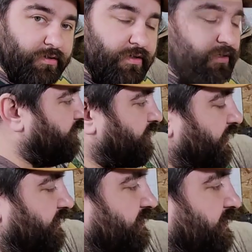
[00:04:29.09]
So the
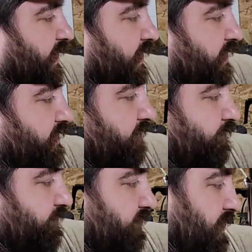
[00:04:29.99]
next stage
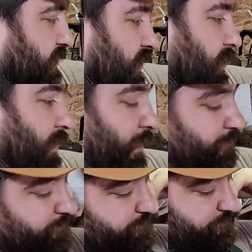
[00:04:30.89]
is glue up,
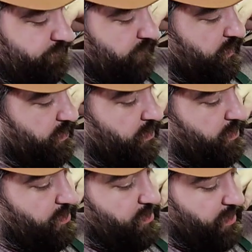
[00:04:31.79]

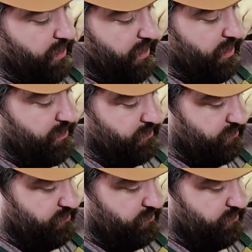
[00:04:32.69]
and